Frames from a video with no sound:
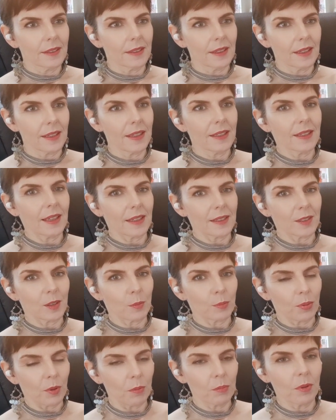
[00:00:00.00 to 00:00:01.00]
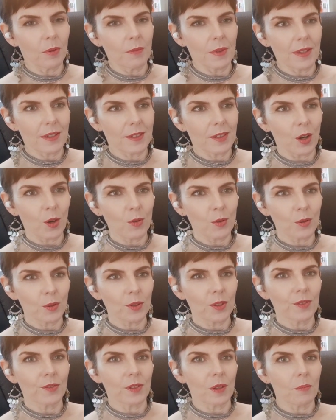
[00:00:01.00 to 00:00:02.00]
I think that's the problem. There's no
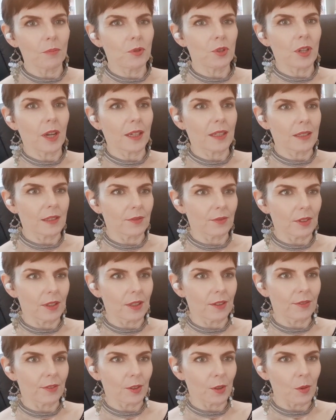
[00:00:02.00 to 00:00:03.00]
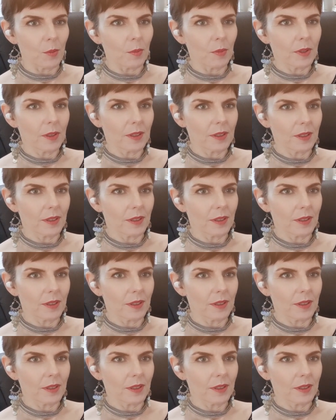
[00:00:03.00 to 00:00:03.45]
sort of objective in the film.